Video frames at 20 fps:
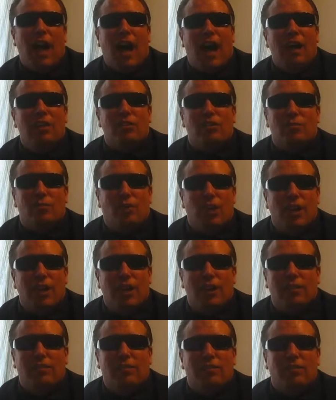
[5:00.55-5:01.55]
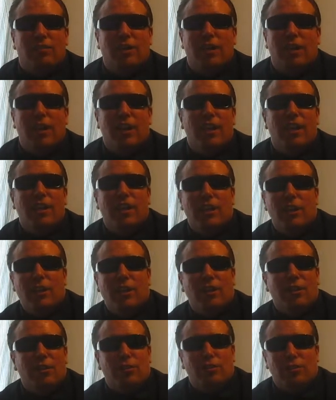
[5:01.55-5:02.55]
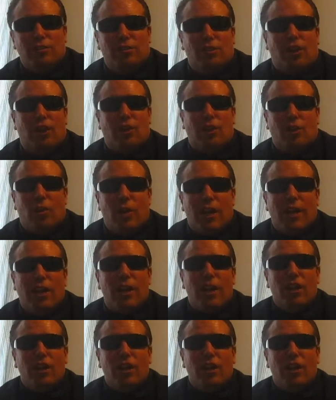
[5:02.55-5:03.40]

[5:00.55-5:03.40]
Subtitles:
I just want to instantly start going